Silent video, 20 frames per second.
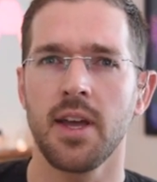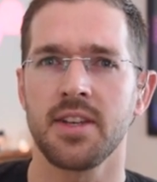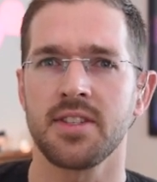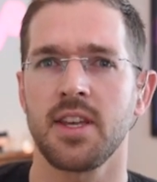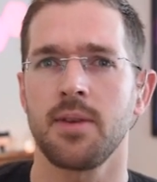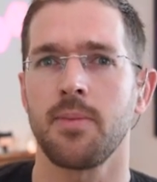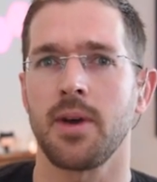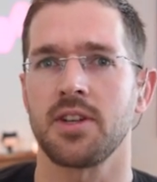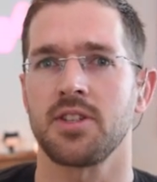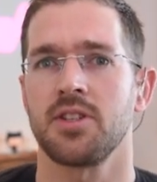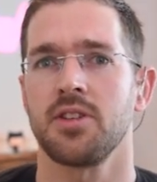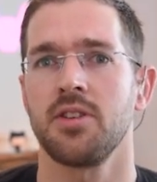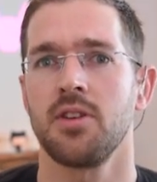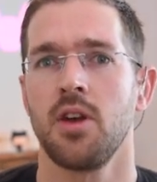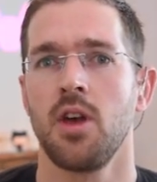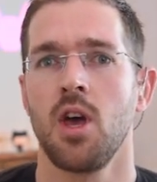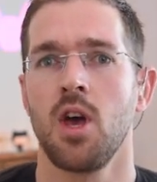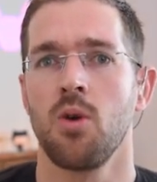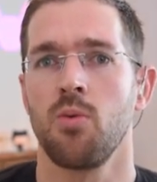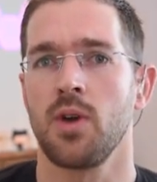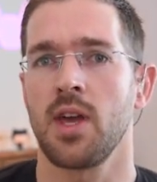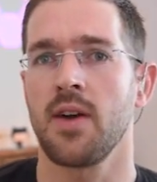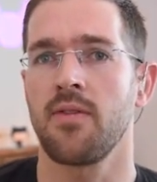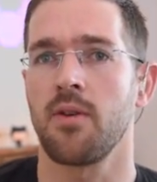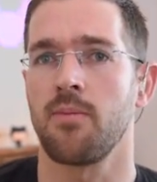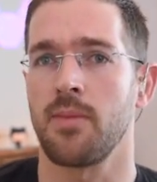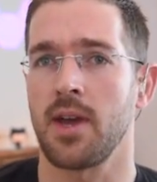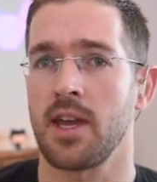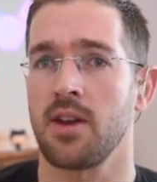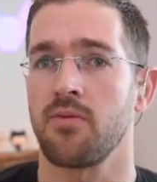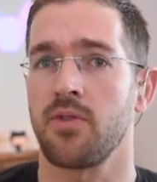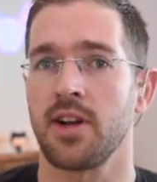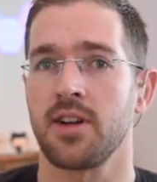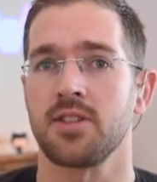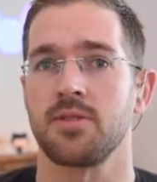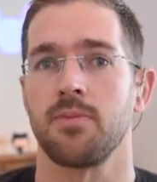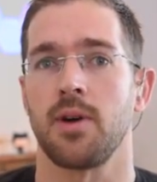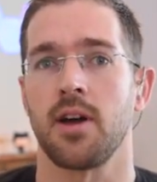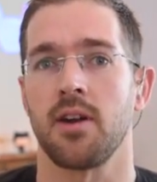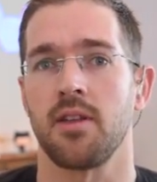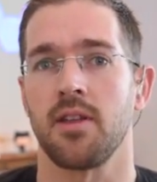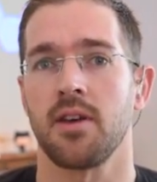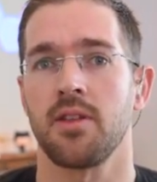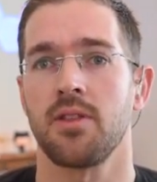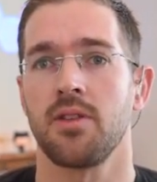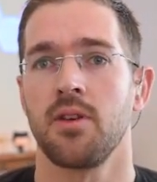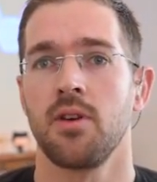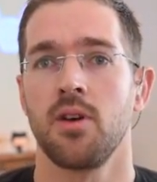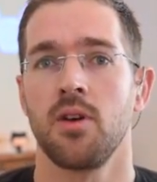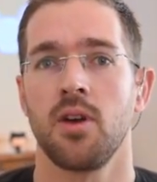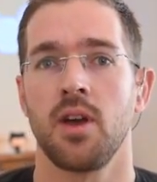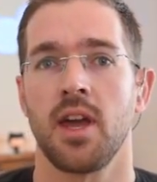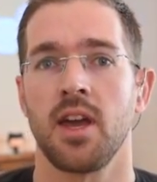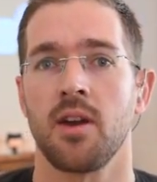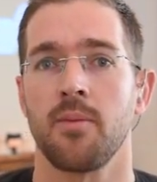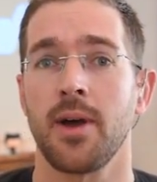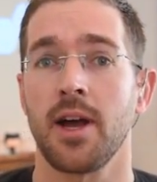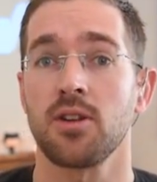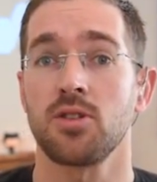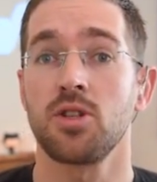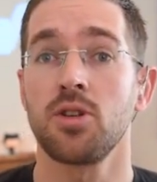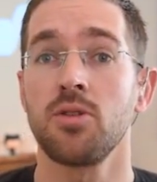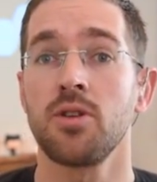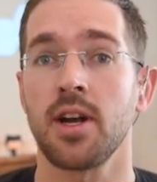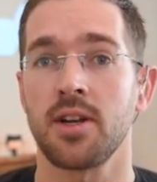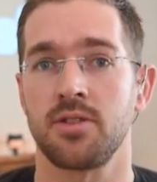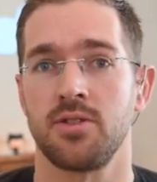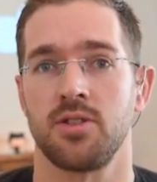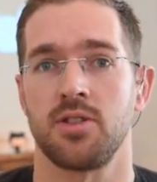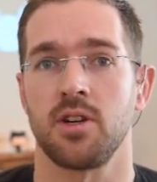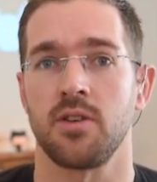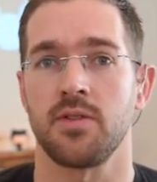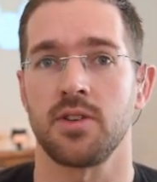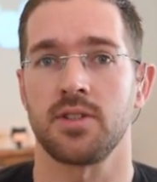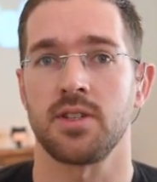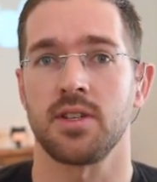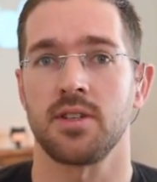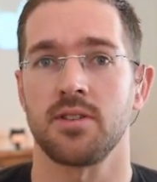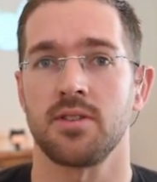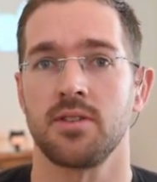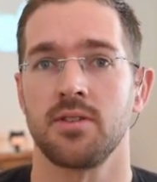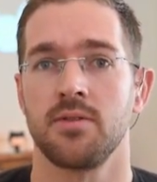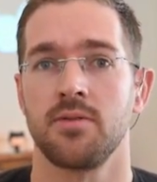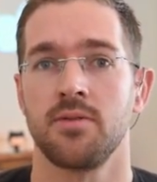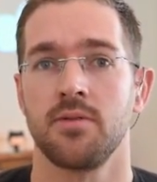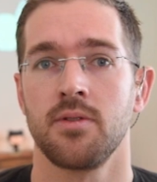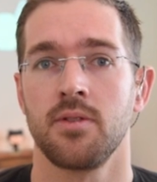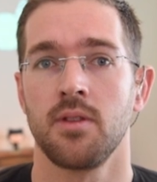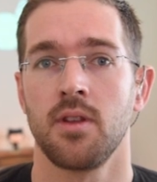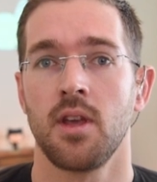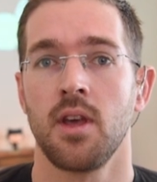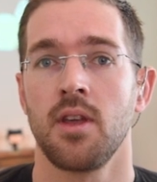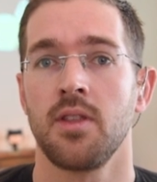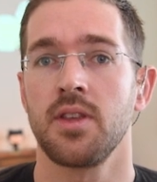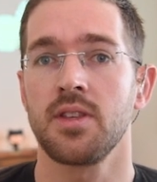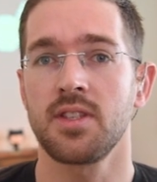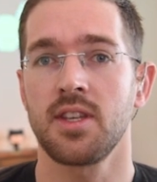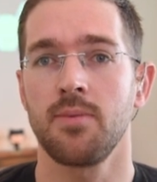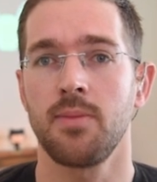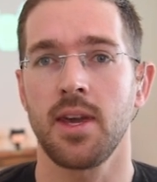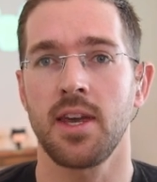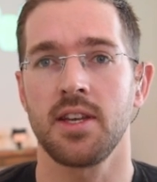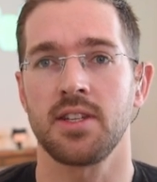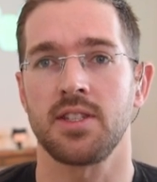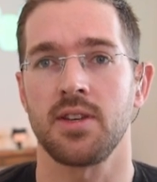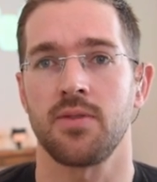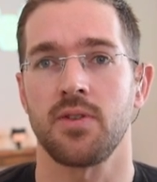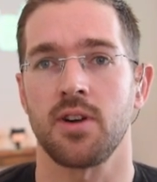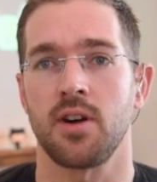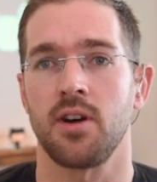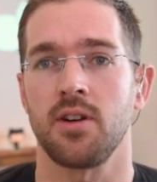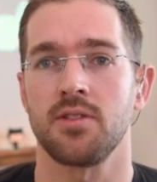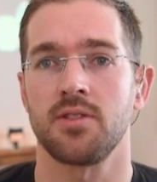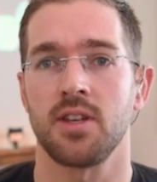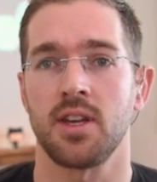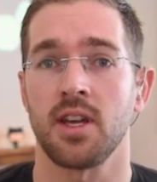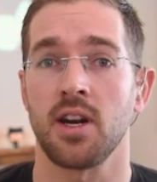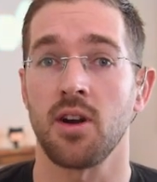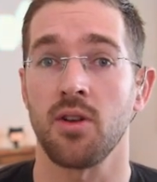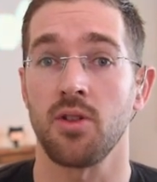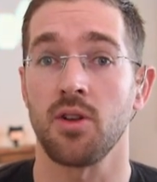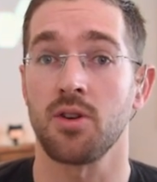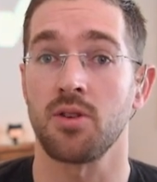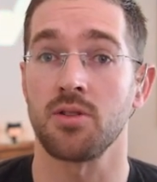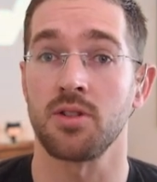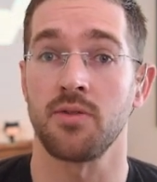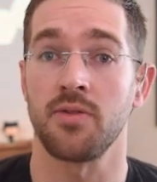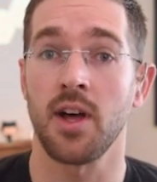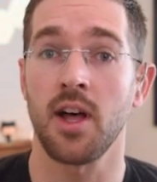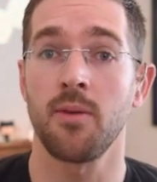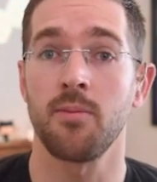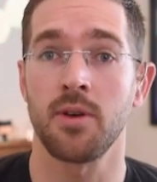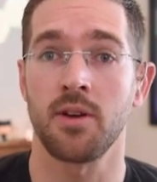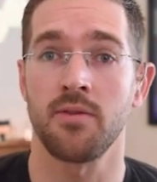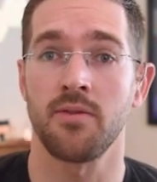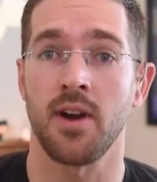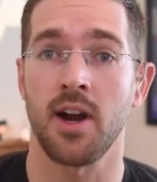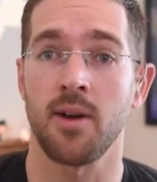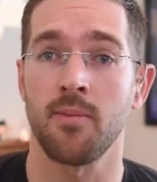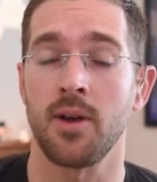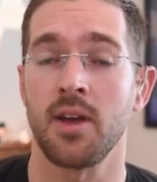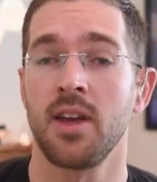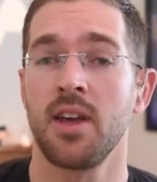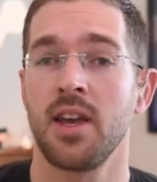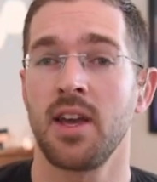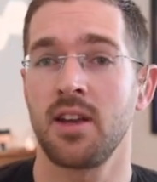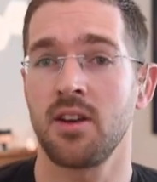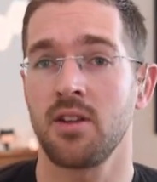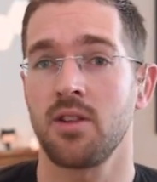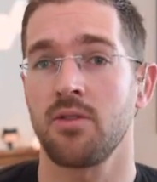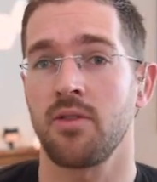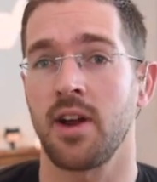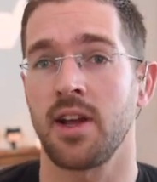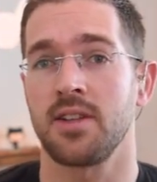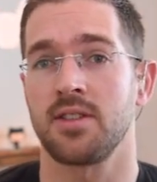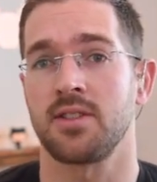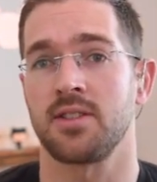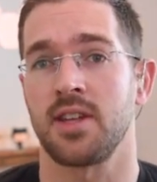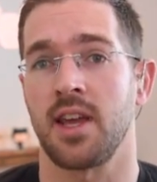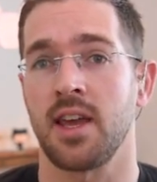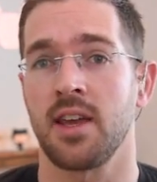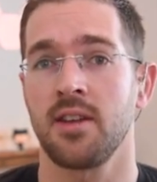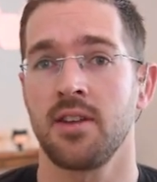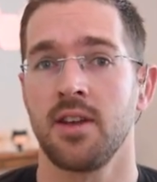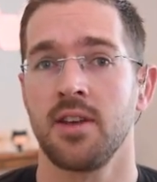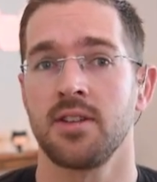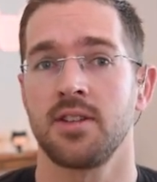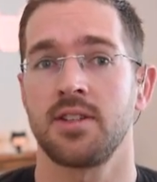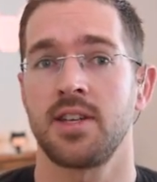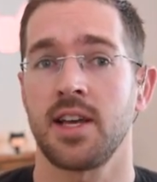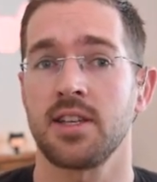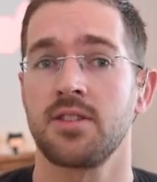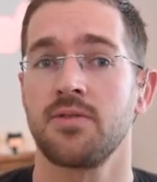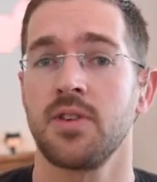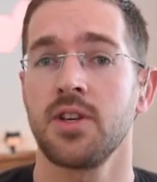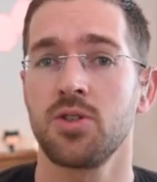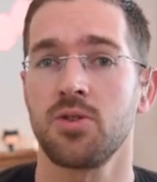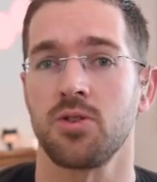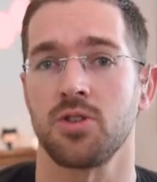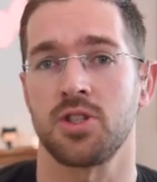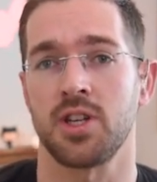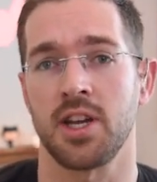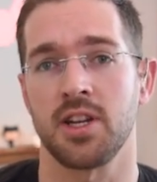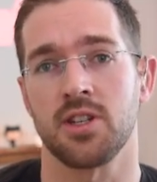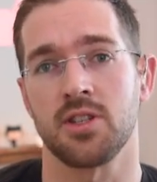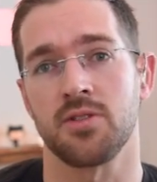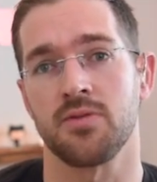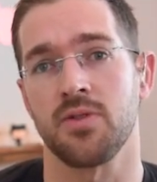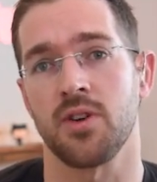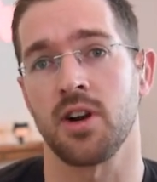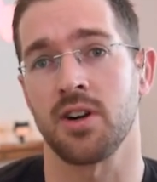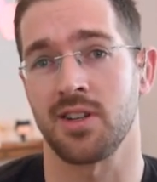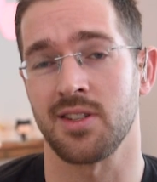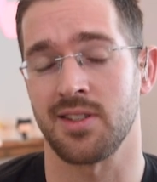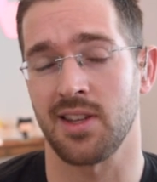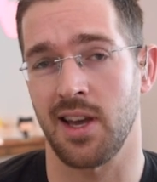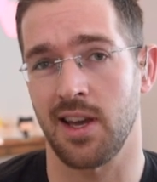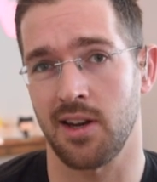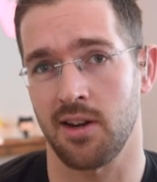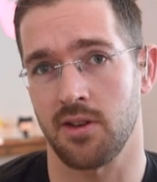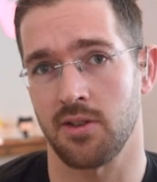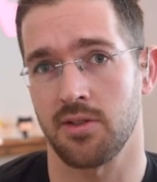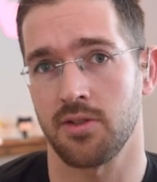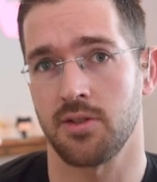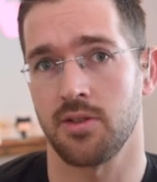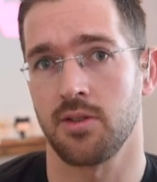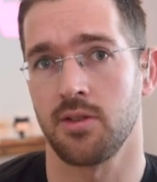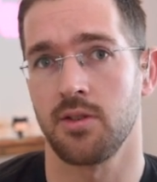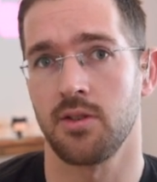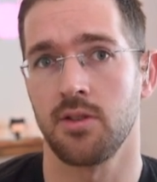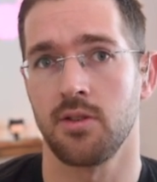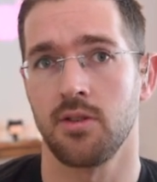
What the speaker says: As I mentioned, we have a main Rails monolith and about 24 services. This can make it difficult to get our local development environment into the right state to test visual changes for our designers.